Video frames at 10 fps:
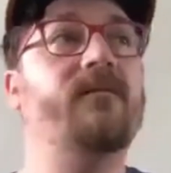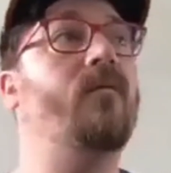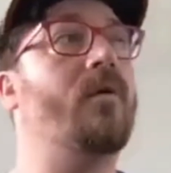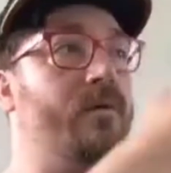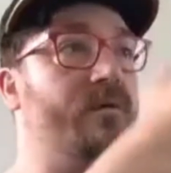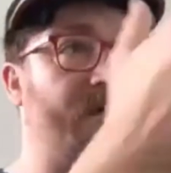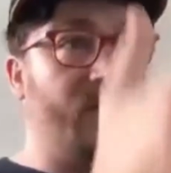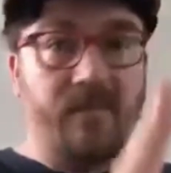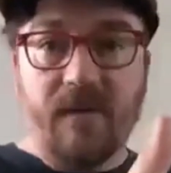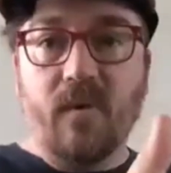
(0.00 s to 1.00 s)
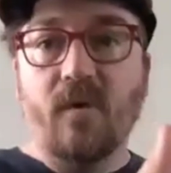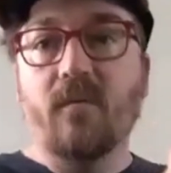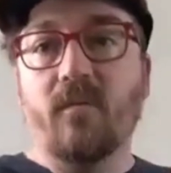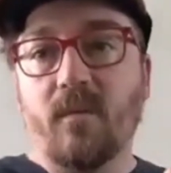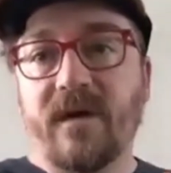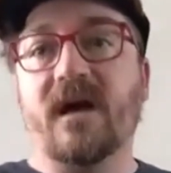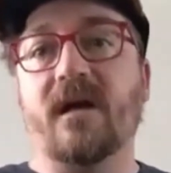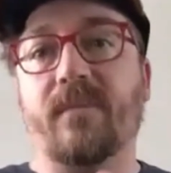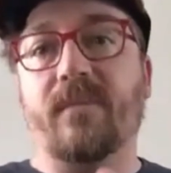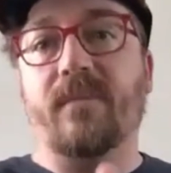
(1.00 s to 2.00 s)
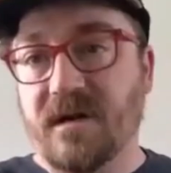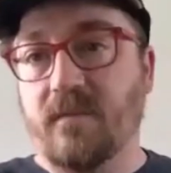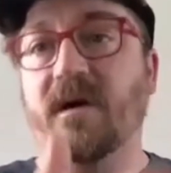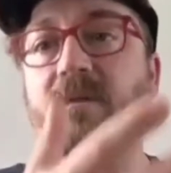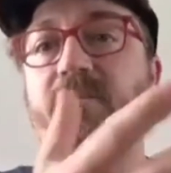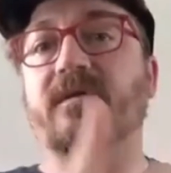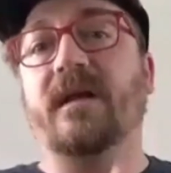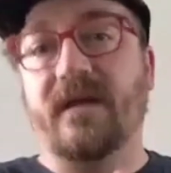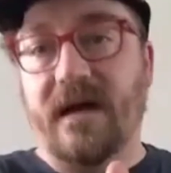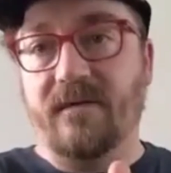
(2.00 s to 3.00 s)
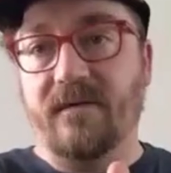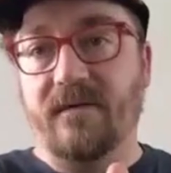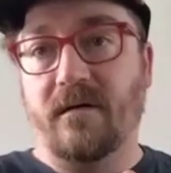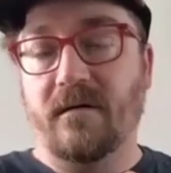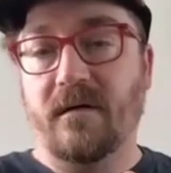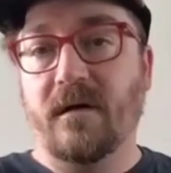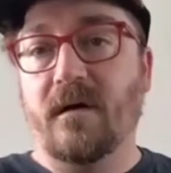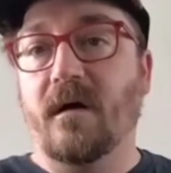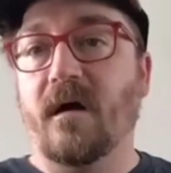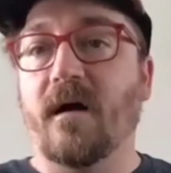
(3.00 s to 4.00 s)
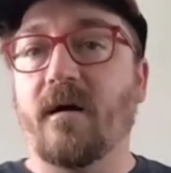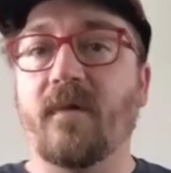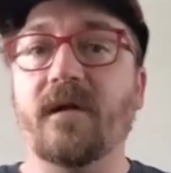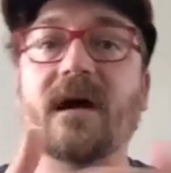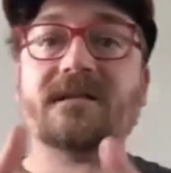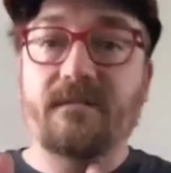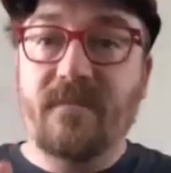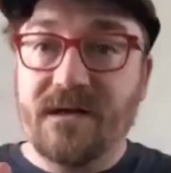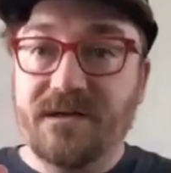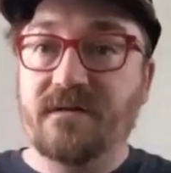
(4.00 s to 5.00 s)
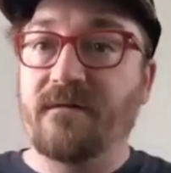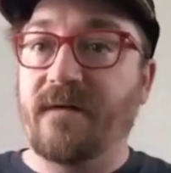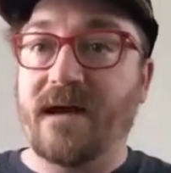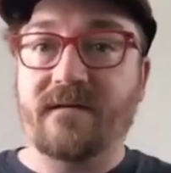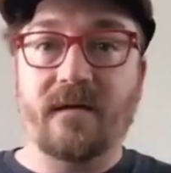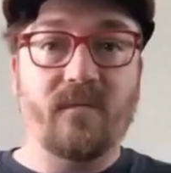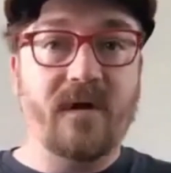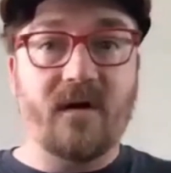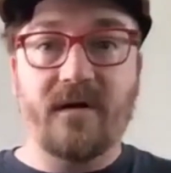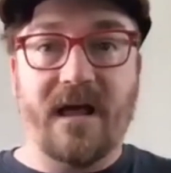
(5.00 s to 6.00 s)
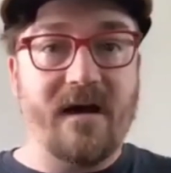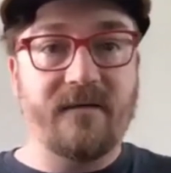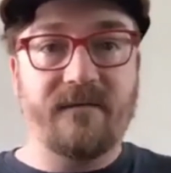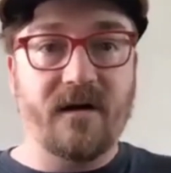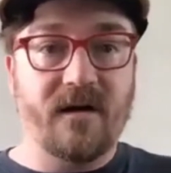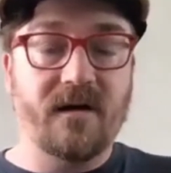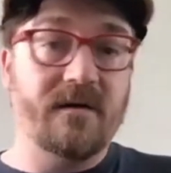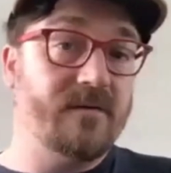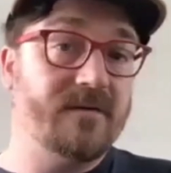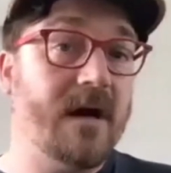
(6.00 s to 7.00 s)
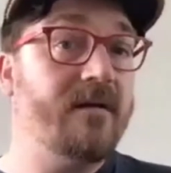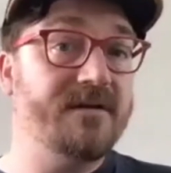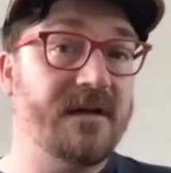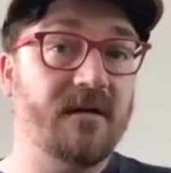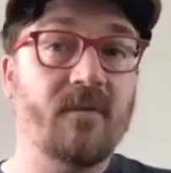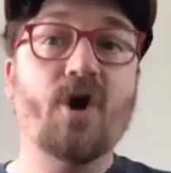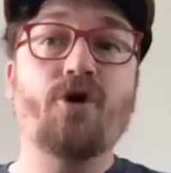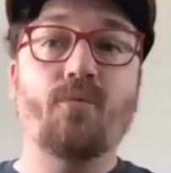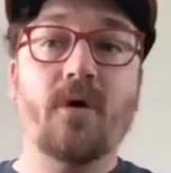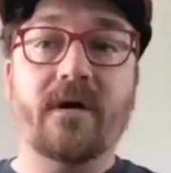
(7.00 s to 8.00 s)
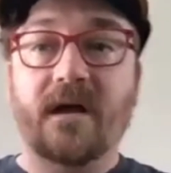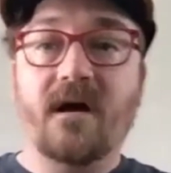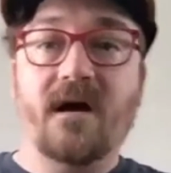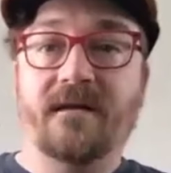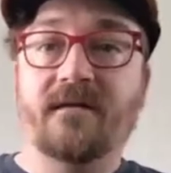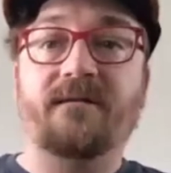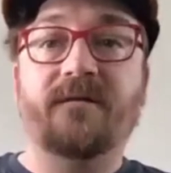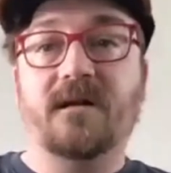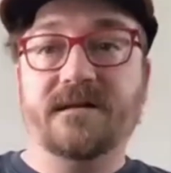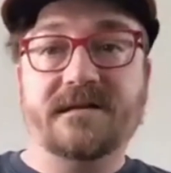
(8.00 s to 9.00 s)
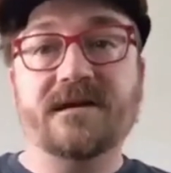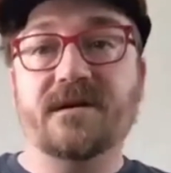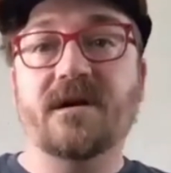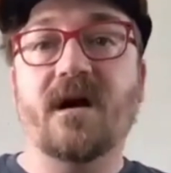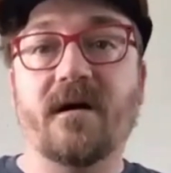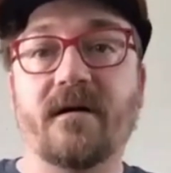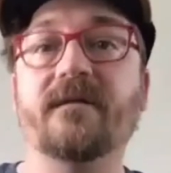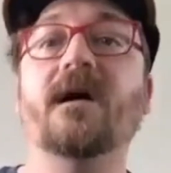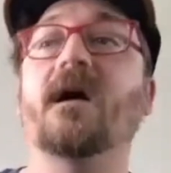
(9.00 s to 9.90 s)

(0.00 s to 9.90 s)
for those other people? Well, we got to publish it. We got to put that out there. Not to mention the fact that we already have another Tiger team working on the finalization of